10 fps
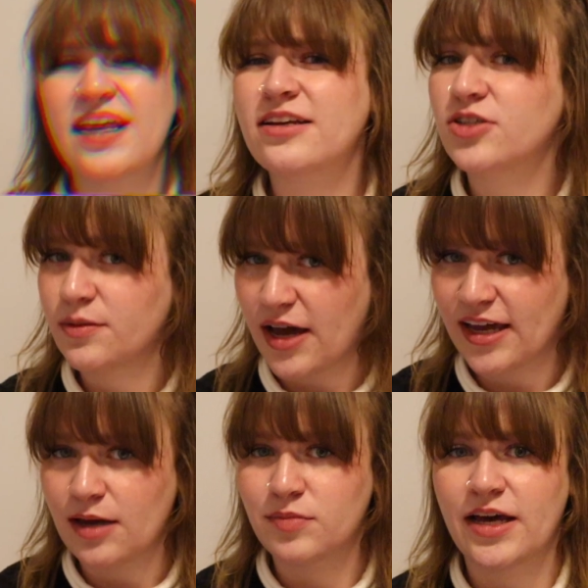But like during my
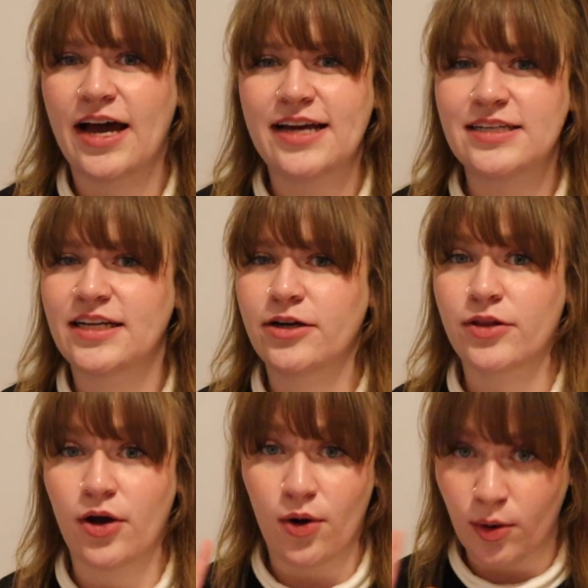gameplay, I did hear
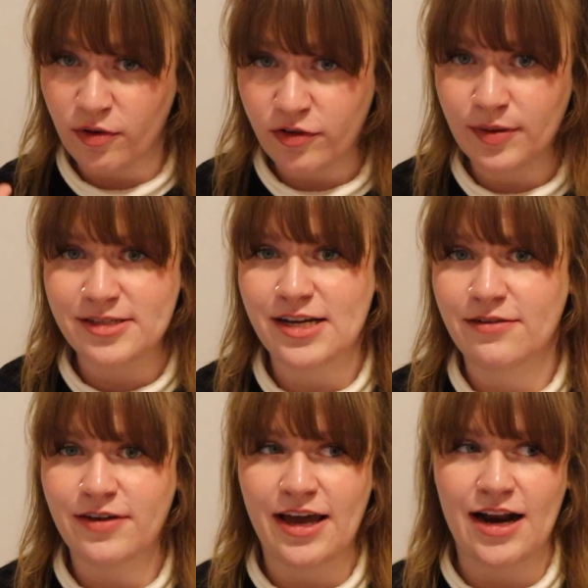the homophobic
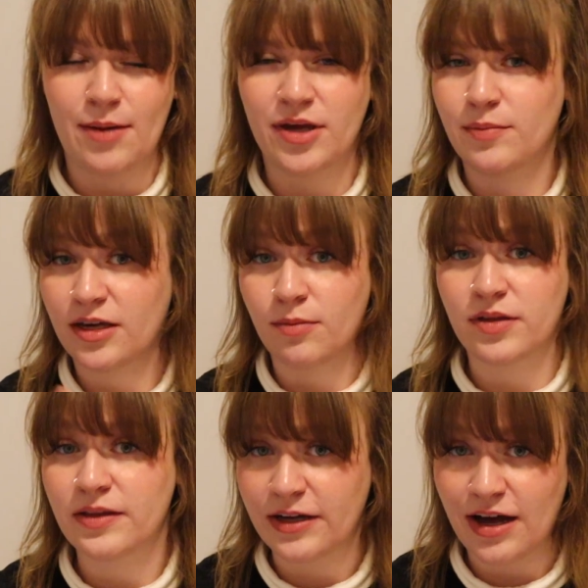stuff, and I'm gonna be
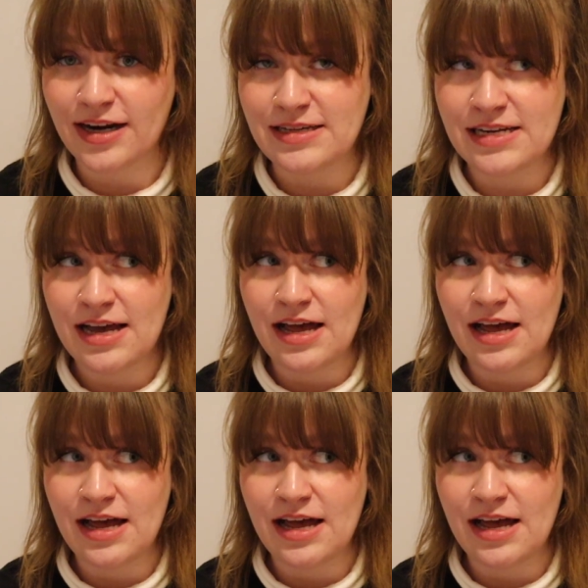completely honest,